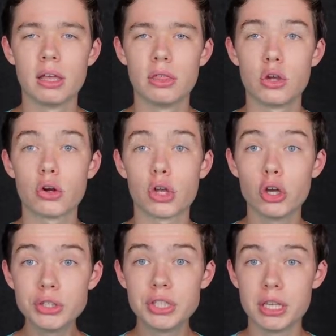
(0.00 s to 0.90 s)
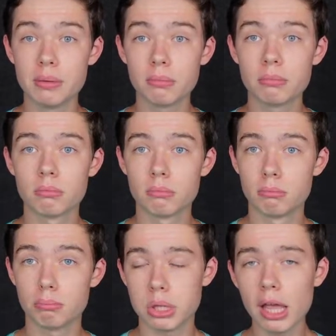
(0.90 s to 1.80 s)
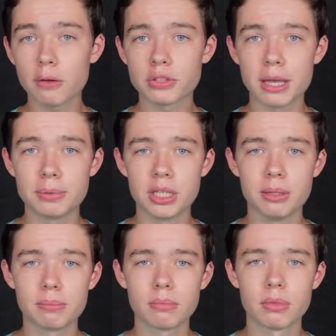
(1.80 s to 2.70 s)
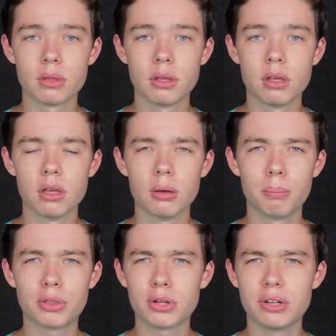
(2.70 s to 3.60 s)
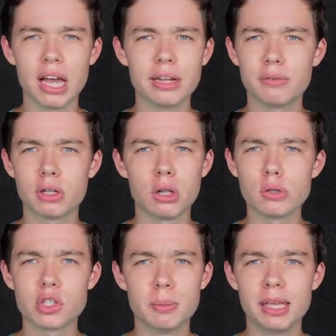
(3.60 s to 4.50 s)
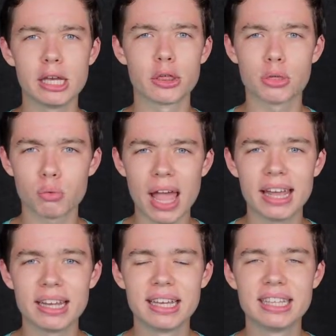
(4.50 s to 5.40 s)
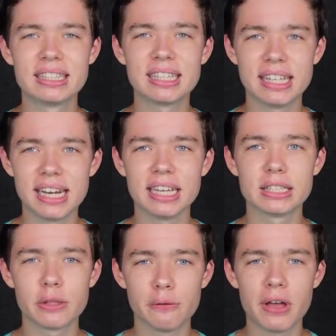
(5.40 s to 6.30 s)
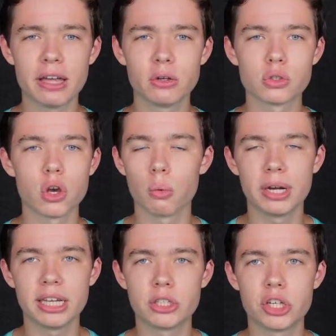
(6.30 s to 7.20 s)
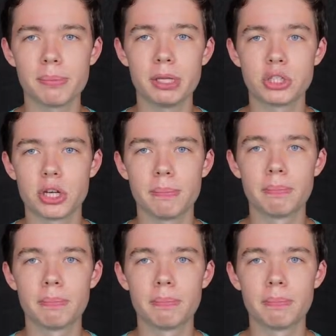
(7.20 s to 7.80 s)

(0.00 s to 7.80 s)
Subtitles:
They're a good team, playoff-type team, but they're not even close to being a threat to getting to the finals or winning a championship.